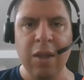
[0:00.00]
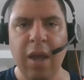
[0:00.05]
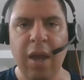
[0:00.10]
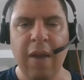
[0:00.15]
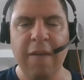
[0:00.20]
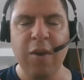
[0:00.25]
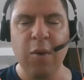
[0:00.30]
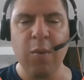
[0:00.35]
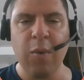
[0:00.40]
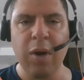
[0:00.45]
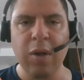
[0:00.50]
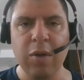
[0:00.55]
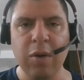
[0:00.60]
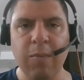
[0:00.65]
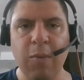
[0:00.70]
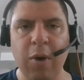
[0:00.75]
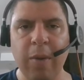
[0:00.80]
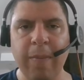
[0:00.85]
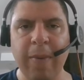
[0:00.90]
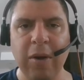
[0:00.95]
If you want to
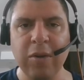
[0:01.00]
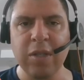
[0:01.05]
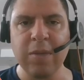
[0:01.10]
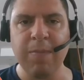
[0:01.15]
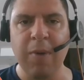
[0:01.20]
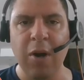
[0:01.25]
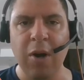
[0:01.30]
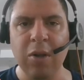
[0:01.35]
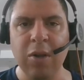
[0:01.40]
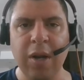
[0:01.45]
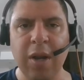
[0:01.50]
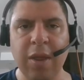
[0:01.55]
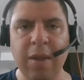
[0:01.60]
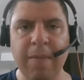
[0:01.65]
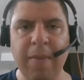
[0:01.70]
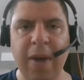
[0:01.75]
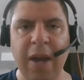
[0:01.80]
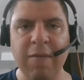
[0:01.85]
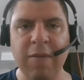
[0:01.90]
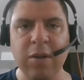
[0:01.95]
learn more about Sparklet in the
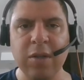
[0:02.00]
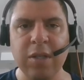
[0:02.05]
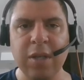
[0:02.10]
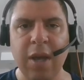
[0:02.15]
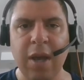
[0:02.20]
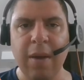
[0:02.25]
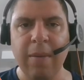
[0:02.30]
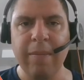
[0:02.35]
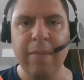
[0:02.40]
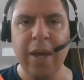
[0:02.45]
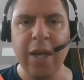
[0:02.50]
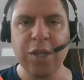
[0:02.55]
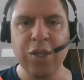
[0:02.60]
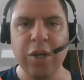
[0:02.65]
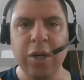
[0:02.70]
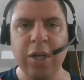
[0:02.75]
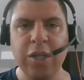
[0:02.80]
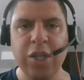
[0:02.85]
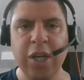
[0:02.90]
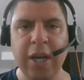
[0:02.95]
metaverse, make
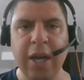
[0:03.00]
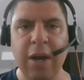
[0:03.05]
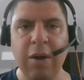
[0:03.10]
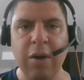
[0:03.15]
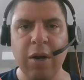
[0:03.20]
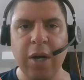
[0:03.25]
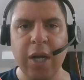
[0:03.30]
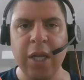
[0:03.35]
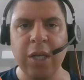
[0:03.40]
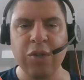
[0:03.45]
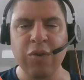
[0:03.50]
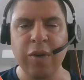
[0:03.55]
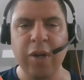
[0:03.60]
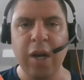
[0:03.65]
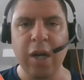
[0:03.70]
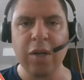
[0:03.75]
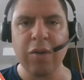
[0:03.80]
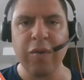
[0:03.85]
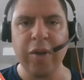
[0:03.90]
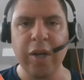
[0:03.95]
sure to check out our
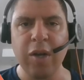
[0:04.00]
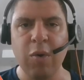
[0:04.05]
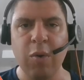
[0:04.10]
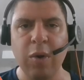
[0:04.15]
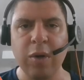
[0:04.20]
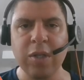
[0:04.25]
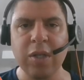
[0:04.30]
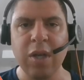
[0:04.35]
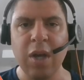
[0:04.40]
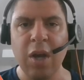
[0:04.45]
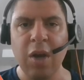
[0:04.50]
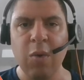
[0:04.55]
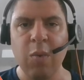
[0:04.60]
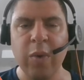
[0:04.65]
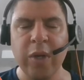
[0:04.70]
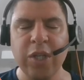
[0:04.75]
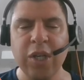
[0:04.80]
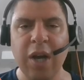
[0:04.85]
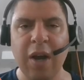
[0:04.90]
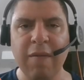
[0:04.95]
introductory course,
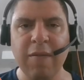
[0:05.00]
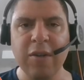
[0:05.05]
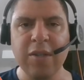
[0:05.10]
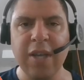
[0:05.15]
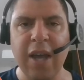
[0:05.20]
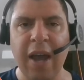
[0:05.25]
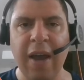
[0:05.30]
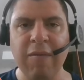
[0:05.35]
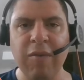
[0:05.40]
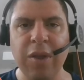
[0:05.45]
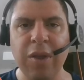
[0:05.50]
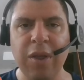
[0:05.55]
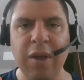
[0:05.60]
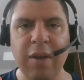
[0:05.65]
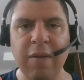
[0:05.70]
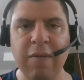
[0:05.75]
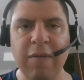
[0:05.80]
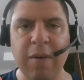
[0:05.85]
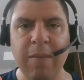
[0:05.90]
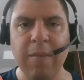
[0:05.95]
which covers
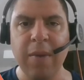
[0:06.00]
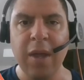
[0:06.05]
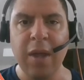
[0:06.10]
everything from